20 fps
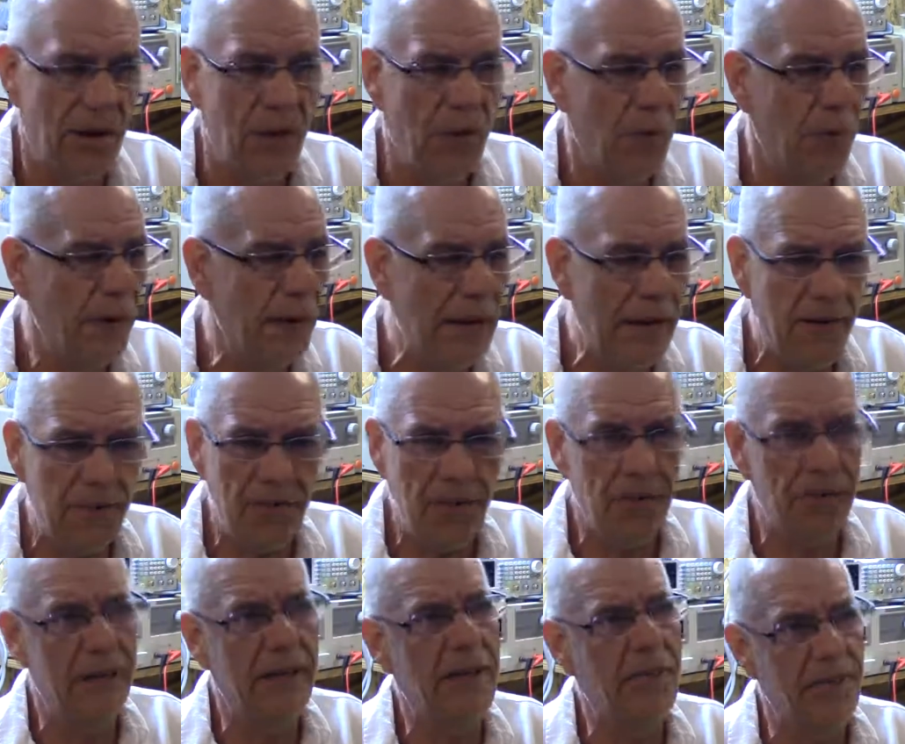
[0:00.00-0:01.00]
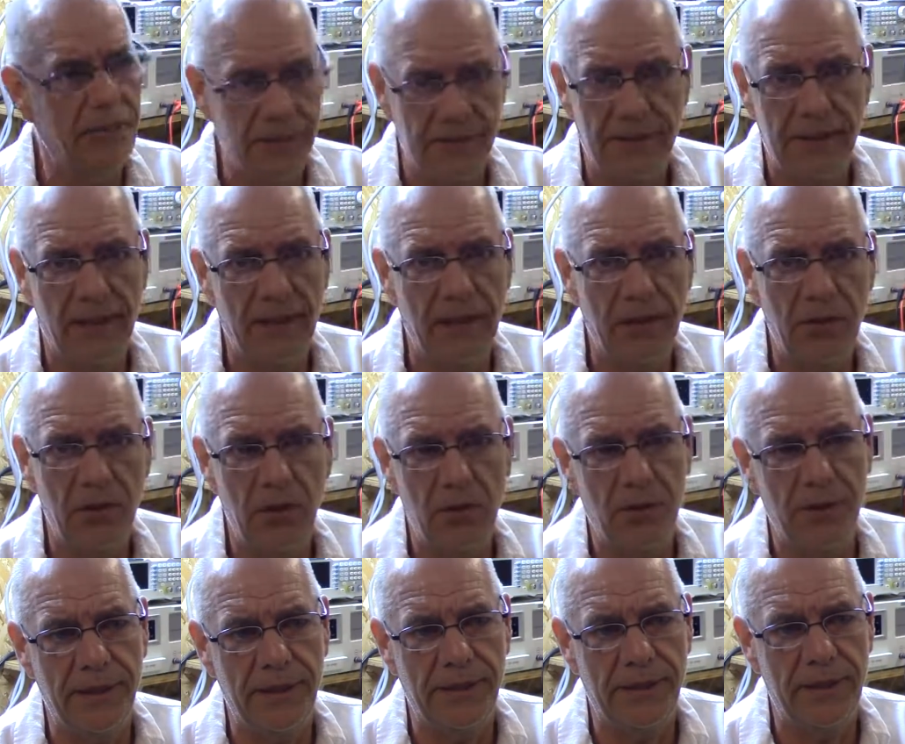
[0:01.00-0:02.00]
whatever they tell you
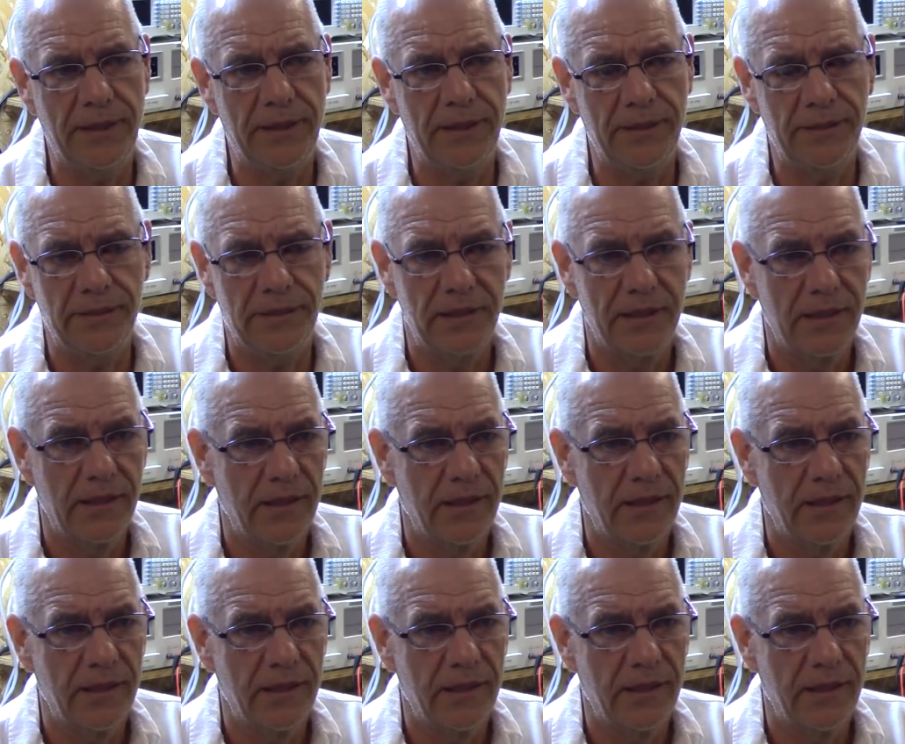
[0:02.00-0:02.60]
what it is,